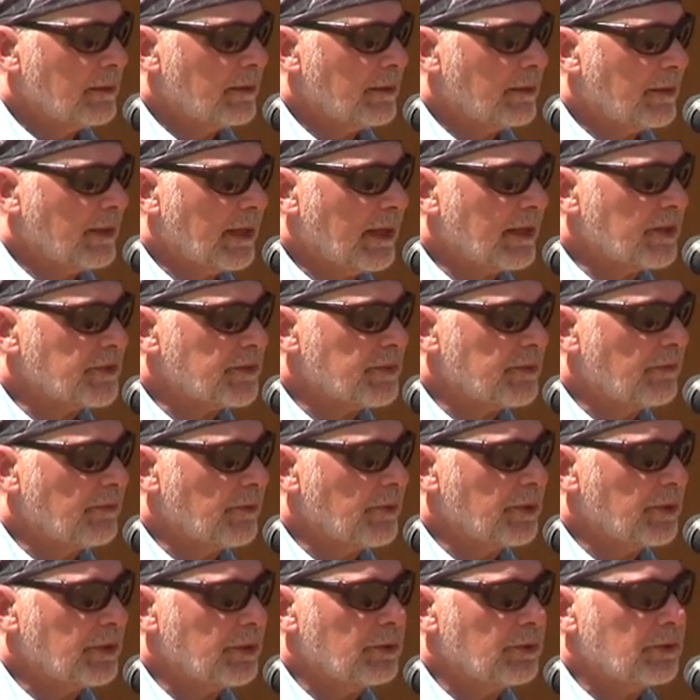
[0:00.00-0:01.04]
And that is a
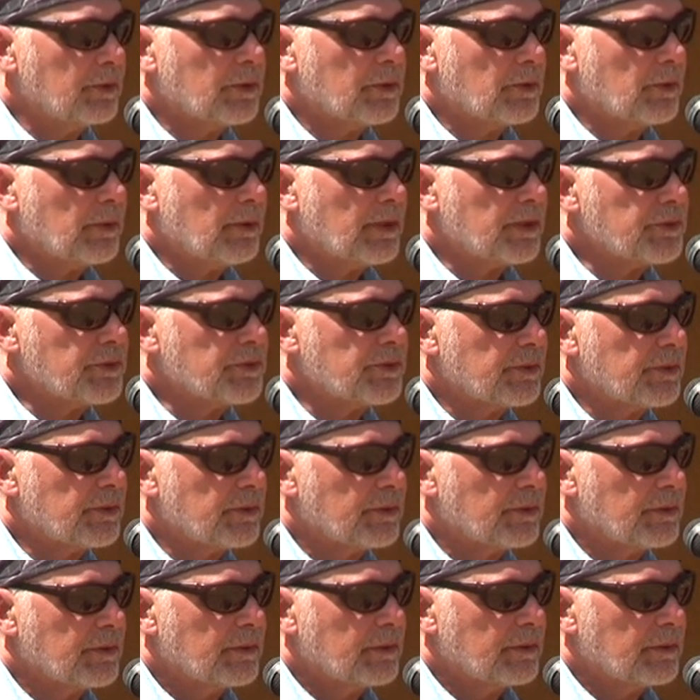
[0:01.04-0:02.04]
very good question.